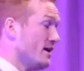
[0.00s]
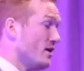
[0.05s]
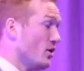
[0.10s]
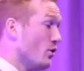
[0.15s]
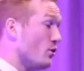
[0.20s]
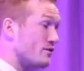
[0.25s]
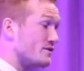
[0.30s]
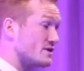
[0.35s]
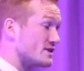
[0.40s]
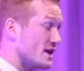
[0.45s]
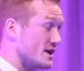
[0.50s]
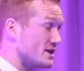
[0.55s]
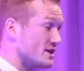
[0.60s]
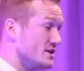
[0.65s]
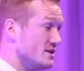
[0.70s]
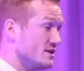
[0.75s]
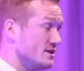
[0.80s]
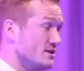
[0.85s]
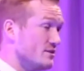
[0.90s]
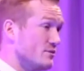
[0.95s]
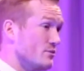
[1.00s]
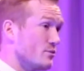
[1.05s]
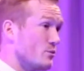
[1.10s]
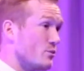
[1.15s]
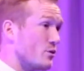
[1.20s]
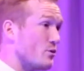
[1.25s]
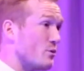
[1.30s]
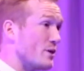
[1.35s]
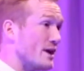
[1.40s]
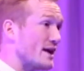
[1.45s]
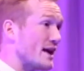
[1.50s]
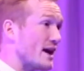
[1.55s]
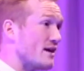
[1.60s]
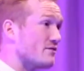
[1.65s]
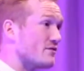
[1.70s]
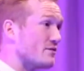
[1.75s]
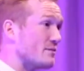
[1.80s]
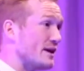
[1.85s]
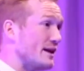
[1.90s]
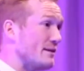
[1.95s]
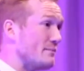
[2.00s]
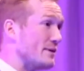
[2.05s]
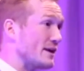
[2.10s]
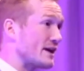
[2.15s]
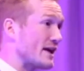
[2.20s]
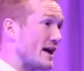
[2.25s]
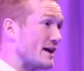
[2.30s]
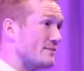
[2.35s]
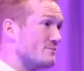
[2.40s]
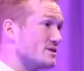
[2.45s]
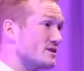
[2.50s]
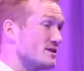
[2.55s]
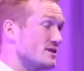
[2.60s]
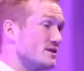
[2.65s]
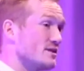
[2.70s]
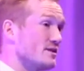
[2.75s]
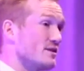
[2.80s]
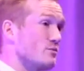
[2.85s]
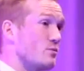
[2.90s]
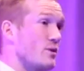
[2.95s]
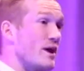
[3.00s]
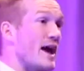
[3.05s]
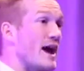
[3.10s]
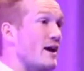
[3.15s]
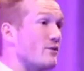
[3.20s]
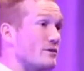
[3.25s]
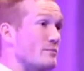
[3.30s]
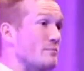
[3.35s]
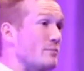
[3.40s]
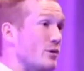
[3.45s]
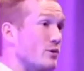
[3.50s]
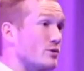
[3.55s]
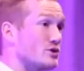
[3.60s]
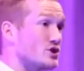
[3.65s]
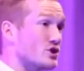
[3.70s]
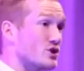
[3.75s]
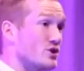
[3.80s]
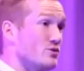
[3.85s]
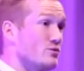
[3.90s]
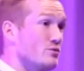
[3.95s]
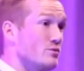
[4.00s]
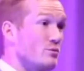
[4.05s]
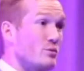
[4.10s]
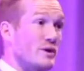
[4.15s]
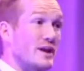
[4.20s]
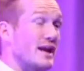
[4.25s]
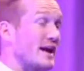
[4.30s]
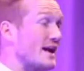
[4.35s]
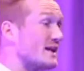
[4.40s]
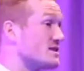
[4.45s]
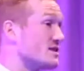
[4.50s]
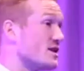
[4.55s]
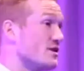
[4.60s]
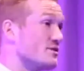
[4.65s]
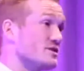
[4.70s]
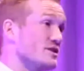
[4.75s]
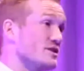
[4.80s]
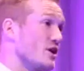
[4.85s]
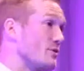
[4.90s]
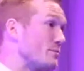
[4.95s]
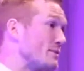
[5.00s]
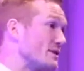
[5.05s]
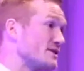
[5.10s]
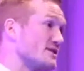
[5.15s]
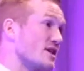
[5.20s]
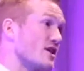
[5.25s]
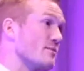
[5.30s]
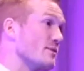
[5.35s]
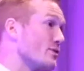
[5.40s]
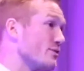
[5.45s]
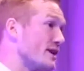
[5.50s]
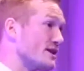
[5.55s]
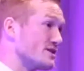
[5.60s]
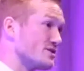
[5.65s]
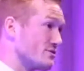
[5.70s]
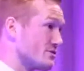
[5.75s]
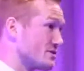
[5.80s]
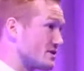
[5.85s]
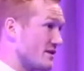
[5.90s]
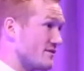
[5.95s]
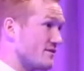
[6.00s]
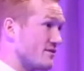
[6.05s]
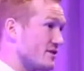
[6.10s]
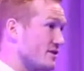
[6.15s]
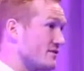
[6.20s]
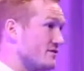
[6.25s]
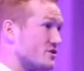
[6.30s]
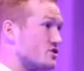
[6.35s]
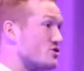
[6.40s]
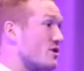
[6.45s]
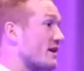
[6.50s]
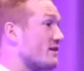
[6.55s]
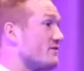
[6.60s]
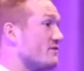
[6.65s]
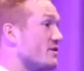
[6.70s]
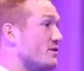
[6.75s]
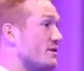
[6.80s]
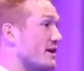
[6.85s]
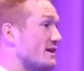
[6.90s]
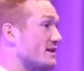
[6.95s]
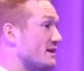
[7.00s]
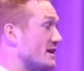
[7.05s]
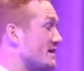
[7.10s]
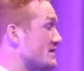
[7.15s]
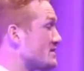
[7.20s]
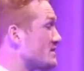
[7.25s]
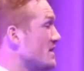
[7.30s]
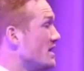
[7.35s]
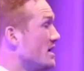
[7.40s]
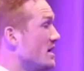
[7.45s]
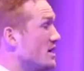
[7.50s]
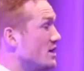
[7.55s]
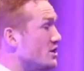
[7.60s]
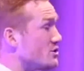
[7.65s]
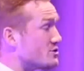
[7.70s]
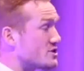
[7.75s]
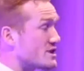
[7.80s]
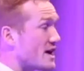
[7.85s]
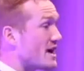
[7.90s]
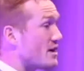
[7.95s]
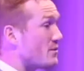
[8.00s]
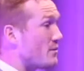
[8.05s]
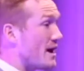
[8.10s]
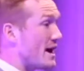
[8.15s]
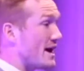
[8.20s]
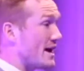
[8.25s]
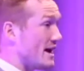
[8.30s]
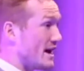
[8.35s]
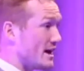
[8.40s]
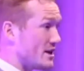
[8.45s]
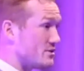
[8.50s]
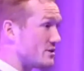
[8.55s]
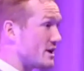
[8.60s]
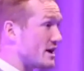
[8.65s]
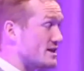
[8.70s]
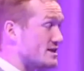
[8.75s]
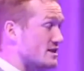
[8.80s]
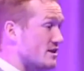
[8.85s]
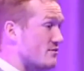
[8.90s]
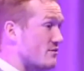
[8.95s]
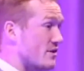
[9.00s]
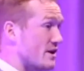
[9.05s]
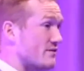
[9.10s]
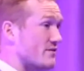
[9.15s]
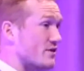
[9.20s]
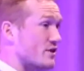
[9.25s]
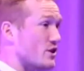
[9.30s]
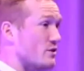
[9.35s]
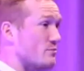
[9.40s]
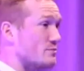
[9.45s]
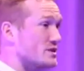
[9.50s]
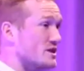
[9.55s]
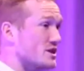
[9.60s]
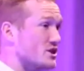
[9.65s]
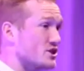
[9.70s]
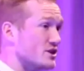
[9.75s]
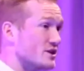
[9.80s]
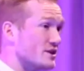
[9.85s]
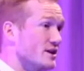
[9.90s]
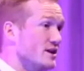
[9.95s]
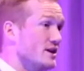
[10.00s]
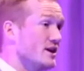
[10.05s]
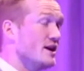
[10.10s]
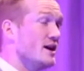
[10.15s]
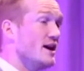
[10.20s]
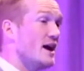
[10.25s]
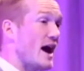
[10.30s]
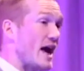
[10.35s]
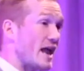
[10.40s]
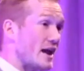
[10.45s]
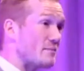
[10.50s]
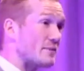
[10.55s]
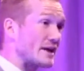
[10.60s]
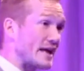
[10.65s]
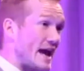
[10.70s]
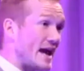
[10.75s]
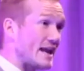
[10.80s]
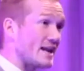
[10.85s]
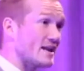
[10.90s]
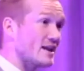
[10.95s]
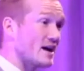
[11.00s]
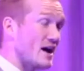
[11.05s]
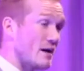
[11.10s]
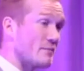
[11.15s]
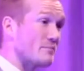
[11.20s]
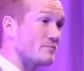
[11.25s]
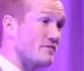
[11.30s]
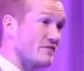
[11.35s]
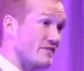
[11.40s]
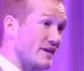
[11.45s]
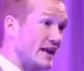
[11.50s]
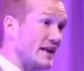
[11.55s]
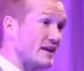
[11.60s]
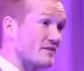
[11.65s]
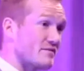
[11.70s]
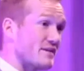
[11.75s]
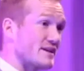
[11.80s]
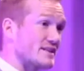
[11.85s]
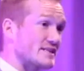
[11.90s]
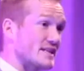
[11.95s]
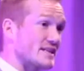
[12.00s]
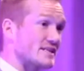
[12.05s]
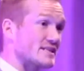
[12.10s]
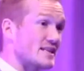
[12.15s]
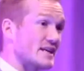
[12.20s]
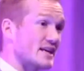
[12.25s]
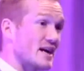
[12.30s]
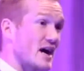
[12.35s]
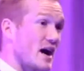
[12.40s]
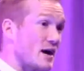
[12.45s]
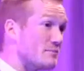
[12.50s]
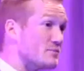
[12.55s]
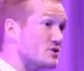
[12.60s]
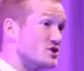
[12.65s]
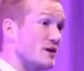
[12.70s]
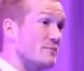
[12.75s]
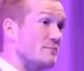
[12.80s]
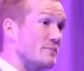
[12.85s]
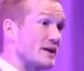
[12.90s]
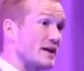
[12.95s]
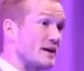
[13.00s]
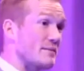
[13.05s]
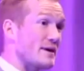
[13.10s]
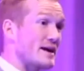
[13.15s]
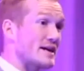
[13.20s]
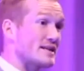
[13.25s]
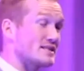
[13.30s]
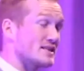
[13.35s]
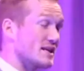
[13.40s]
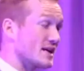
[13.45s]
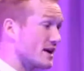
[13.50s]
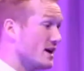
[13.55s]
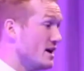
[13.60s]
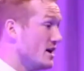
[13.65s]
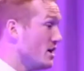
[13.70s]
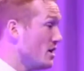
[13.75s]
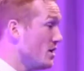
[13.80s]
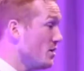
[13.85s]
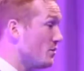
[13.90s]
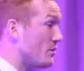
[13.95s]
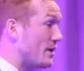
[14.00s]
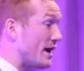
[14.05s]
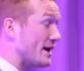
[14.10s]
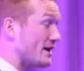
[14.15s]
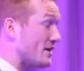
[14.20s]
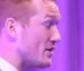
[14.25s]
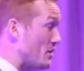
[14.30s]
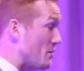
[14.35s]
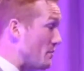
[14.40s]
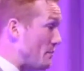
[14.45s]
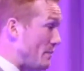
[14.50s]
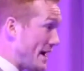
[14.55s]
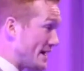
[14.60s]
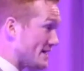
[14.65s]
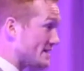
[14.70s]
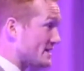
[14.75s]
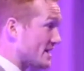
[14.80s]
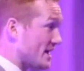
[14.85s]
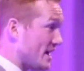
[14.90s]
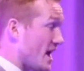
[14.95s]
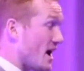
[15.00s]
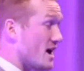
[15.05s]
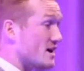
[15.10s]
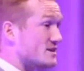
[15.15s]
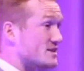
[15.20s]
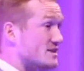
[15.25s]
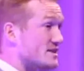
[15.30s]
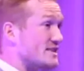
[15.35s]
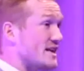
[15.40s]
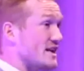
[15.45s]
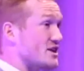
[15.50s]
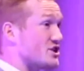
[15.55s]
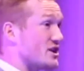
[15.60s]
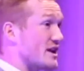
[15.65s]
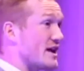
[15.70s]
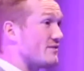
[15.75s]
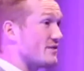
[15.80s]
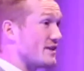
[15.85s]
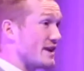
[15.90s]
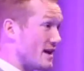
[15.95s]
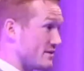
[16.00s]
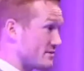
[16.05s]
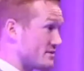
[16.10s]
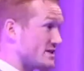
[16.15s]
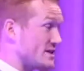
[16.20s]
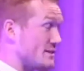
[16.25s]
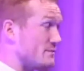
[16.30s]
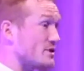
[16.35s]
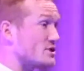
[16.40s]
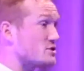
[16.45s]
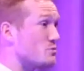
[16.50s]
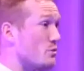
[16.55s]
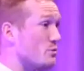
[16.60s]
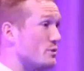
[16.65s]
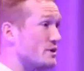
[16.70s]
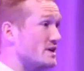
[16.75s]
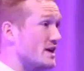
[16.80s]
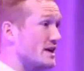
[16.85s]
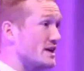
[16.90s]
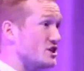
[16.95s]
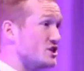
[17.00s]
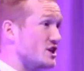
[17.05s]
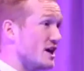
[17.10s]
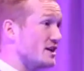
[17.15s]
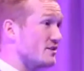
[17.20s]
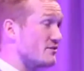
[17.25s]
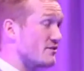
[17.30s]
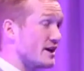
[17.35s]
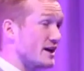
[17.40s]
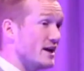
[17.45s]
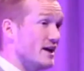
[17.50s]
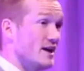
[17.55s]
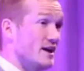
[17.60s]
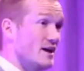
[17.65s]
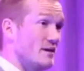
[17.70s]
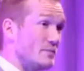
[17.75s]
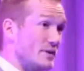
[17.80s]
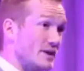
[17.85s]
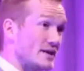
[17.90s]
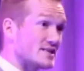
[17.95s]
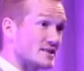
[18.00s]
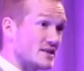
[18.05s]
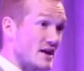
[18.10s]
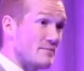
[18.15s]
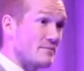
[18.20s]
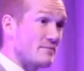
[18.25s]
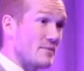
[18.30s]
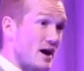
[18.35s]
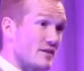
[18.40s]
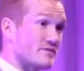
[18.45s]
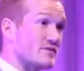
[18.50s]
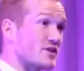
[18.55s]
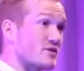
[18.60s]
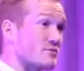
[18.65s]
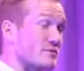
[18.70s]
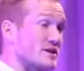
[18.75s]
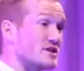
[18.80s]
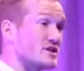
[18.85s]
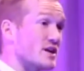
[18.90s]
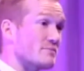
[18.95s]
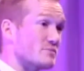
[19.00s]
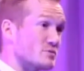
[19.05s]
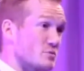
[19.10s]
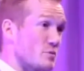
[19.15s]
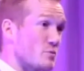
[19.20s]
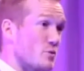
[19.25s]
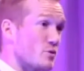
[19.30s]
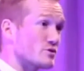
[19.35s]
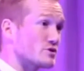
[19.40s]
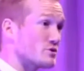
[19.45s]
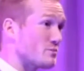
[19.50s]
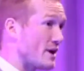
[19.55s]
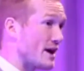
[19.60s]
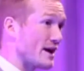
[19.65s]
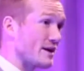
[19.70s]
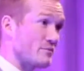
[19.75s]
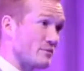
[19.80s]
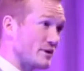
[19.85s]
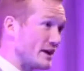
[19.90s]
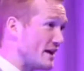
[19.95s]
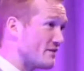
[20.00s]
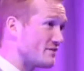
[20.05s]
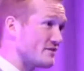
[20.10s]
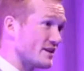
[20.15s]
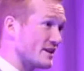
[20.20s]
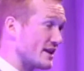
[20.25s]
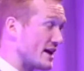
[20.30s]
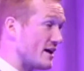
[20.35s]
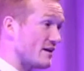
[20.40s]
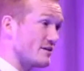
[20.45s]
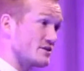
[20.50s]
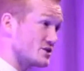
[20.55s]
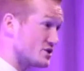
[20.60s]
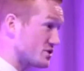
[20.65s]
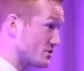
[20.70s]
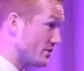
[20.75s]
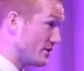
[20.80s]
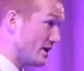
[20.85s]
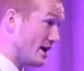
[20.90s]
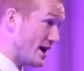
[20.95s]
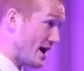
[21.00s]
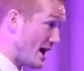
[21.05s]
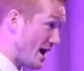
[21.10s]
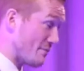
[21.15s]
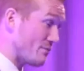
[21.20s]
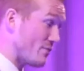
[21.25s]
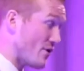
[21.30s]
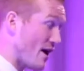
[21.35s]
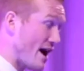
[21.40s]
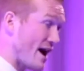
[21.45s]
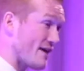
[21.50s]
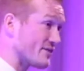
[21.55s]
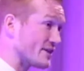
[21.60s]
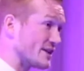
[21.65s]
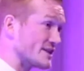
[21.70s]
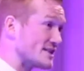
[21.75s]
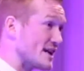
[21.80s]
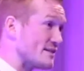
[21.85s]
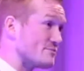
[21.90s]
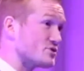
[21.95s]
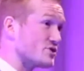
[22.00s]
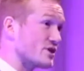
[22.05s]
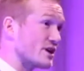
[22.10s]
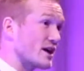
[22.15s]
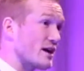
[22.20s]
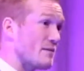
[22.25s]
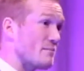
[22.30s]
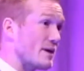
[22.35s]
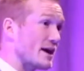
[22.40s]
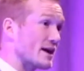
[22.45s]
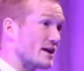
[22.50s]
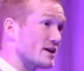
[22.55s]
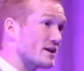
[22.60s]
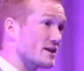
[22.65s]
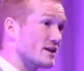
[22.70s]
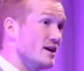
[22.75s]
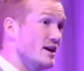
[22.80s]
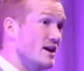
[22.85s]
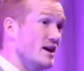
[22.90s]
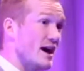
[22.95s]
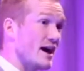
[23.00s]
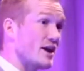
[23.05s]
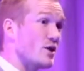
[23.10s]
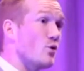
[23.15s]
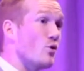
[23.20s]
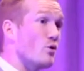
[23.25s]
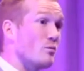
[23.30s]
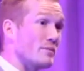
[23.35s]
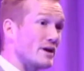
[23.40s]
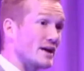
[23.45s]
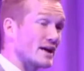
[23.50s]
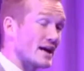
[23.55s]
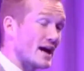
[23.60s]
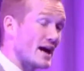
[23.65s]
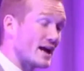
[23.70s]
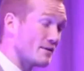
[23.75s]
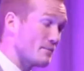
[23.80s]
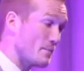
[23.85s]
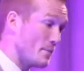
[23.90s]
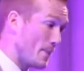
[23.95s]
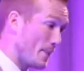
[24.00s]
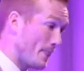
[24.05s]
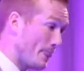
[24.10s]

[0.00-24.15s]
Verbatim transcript: All of a sudden, we're a week out from the Olympic Games. We're held in Portugal. We didn't get to go opening ceremony, and that sort of stuff. For, for track and field athletes, you stay away and you get yourself ready for the competition. And I'm, again, I'm feeling fantastic. I'm jumping amazing. We had the best last session ever. Now, similar to what we'd done in January, but this time after three jumps, we walked away. We left it there. I just thought, I'm not having this hamstring come back and, and haunt me again.